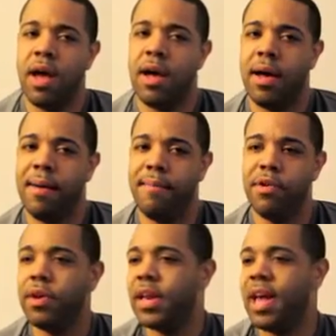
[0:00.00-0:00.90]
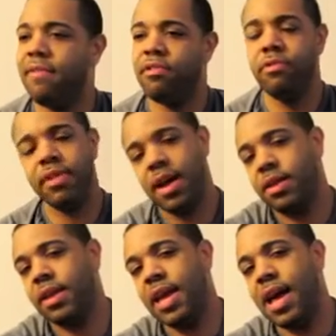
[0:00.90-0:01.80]
Um, you can have
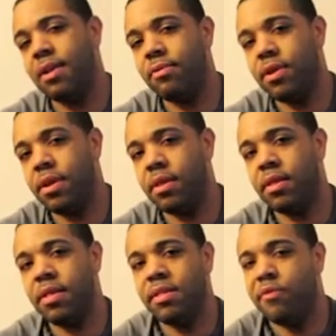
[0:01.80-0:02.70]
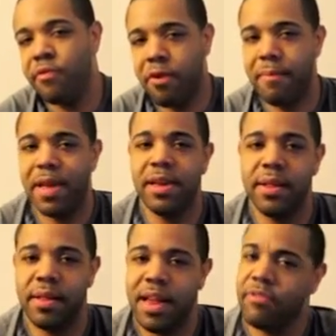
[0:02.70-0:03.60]
2,000 calories for
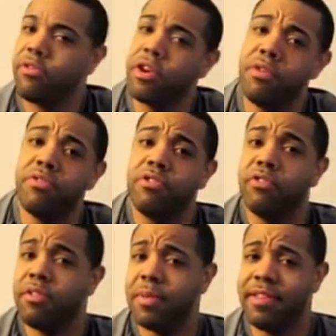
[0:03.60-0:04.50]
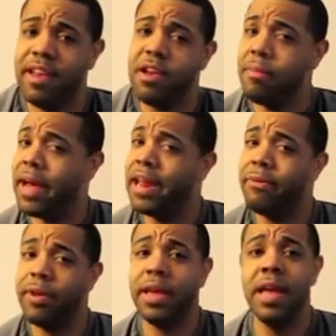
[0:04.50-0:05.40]
maintenance and that's what you're used to to maintain your
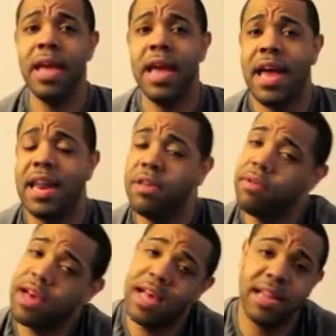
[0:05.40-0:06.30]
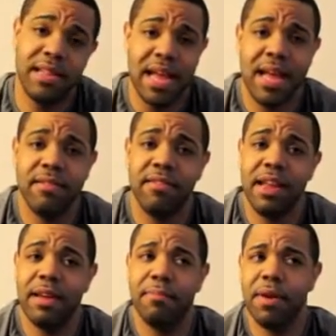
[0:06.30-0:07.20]
body weight and then you cut it down to
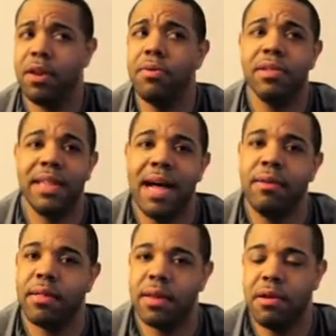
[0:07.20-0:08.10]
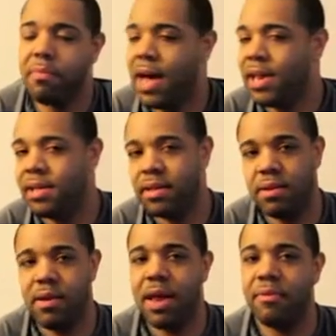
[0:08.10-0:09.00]
like below a thousand your body
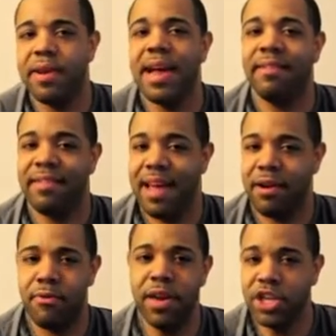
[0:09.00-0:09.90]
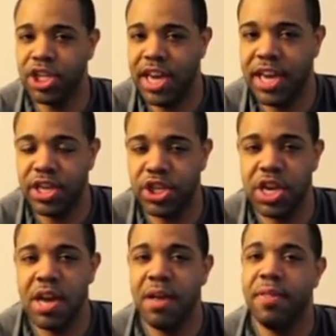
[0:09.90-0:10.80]
doesn't know how to react to that quick change
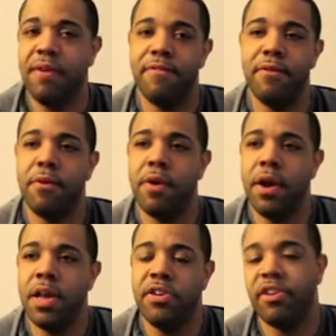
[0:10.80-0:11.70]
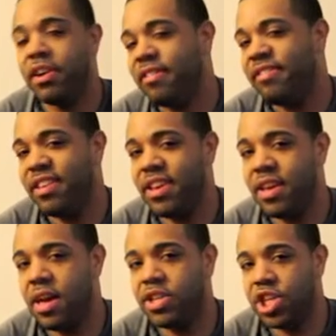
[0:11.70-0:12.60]
therefore you're gonna
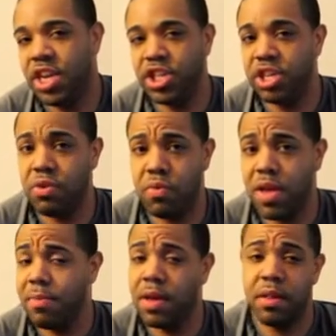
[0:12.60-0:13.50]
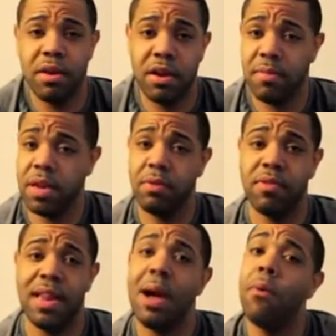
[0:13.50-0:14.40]
see a change in the weight because you're gonna be
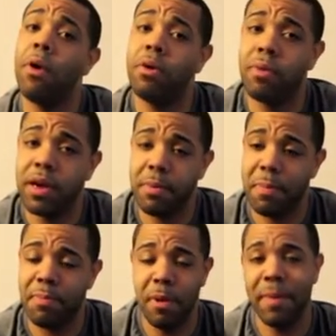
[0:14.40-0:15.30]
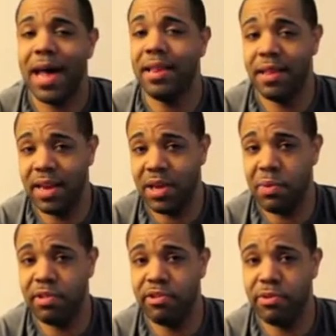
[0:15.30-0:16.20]
losing that water weight your, your body's gonna
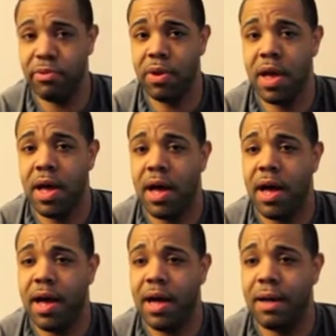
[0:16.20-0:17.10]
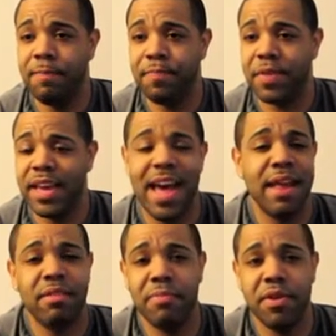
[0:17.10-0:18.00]
go into uh, it
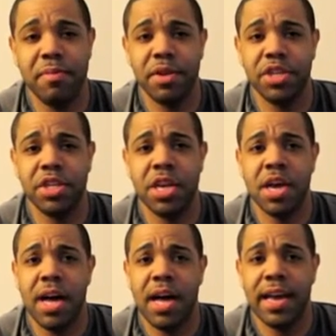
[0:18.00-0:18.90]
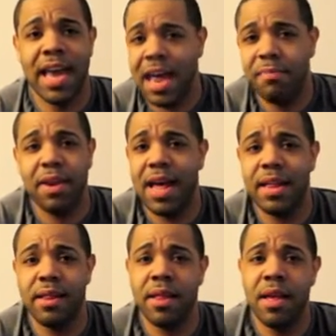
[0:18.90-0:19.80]
has to pretty much uh,
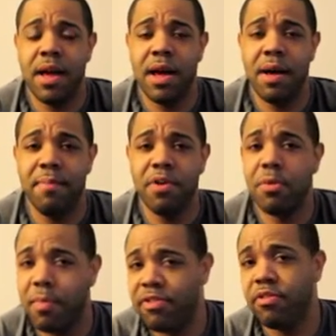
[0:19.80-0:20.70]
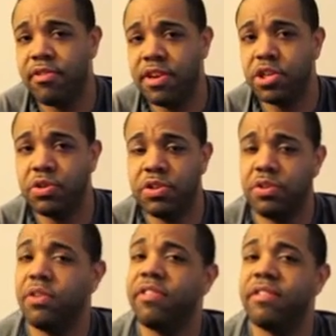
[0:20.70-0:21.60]
cannibalize um, your muscle tissues
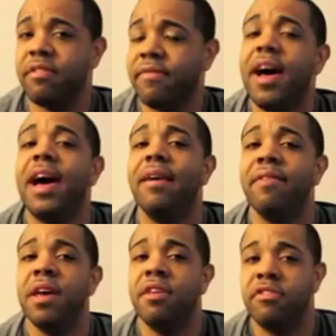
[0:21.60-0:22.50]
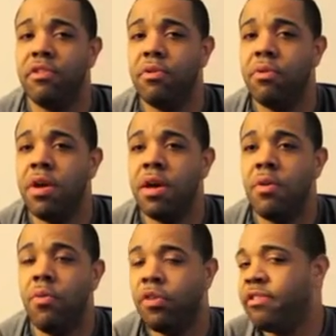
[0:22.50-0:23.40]
in order to survive. So
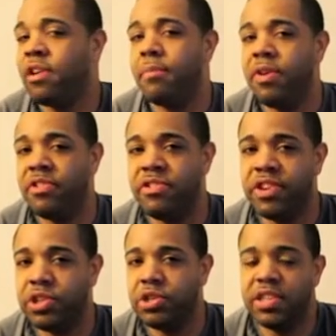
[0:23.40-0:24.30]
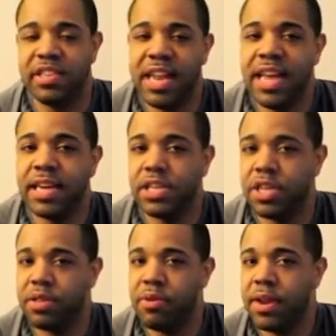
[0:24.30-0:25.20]
what's in our muscle tissues is
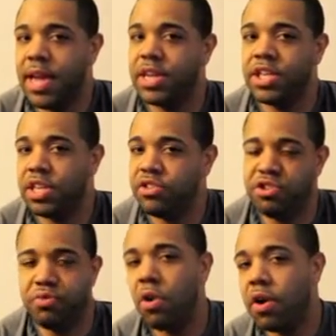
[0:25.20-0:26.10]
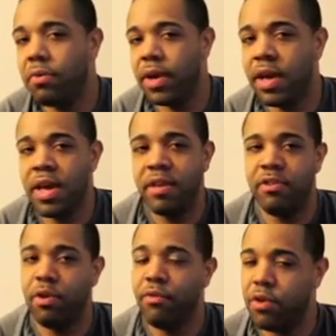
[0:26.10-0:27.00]
glycogen. So glycogen is just water weight.
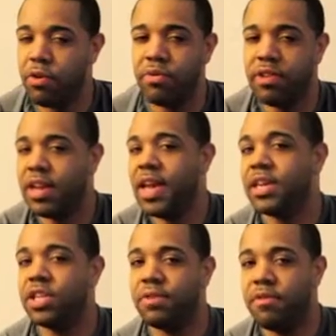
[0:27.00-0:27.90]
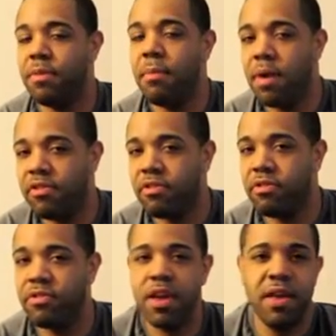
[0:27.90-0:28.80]
So if we're losing glycogen from our
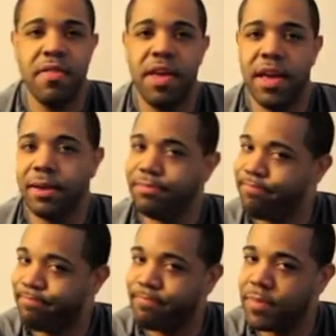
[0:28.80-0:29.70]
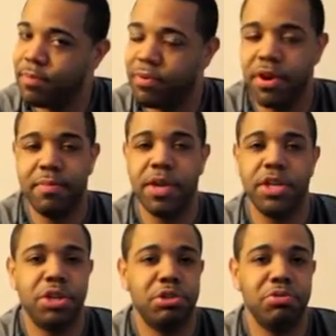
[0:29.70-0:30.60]
muscles, then pretty
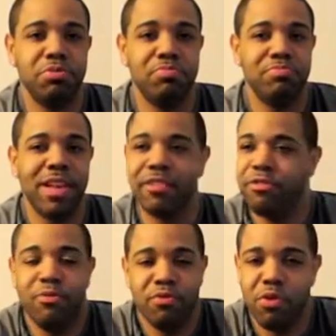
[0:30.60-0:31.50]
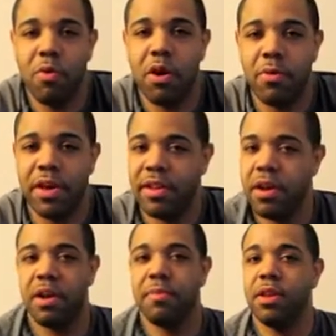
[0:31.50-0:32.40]
much that's the water weight that
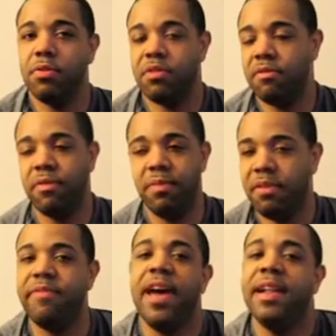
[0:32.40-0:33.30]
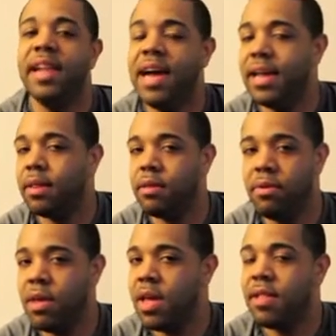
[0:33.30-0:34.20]
you're going to be losing from these fat diets.
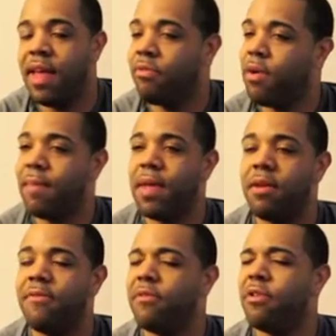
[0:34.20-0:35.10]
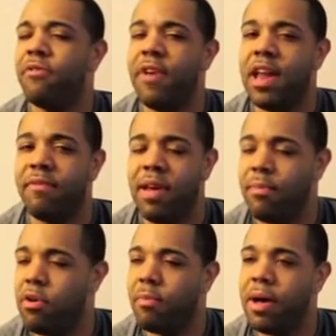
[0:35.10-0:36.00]
So that's why I'm not a real fan of it.
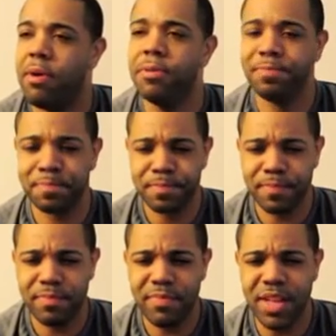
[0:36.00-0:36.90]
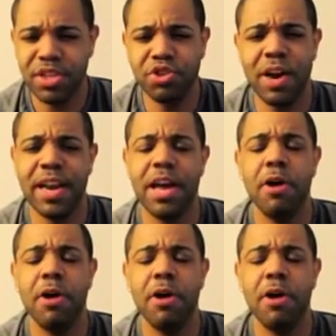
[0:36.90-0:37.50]
I'm all about trying to